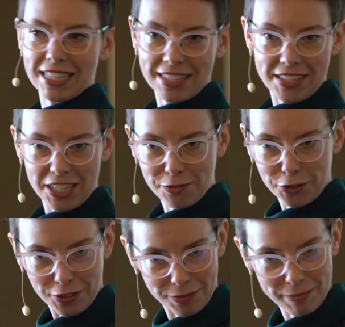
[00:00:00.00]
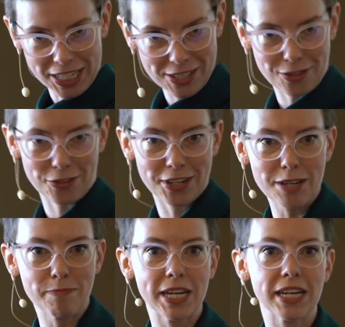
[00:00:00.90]
is evil money
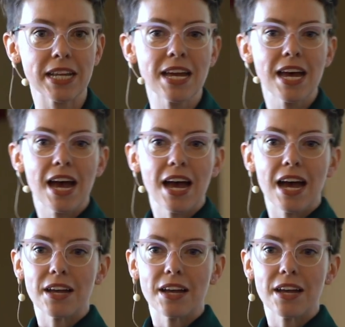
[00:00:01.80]
story, but